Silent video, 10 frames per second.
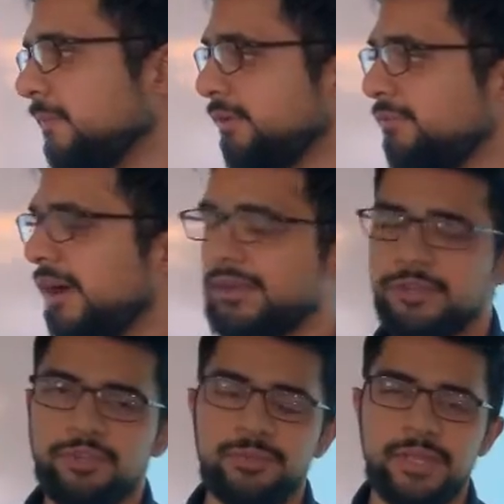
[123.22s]
We found
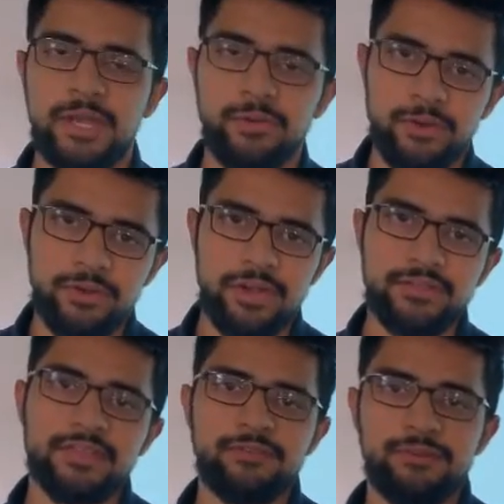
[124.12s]
it to be around
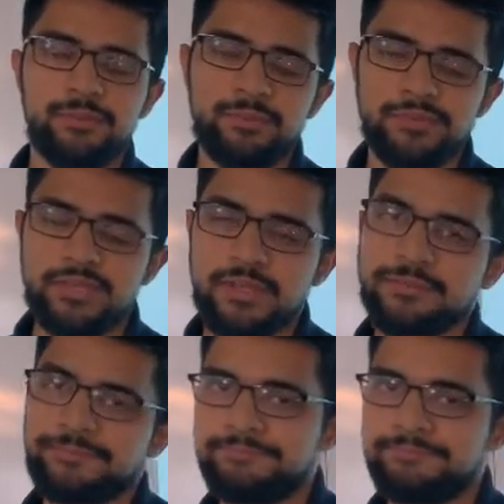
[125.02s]
97%.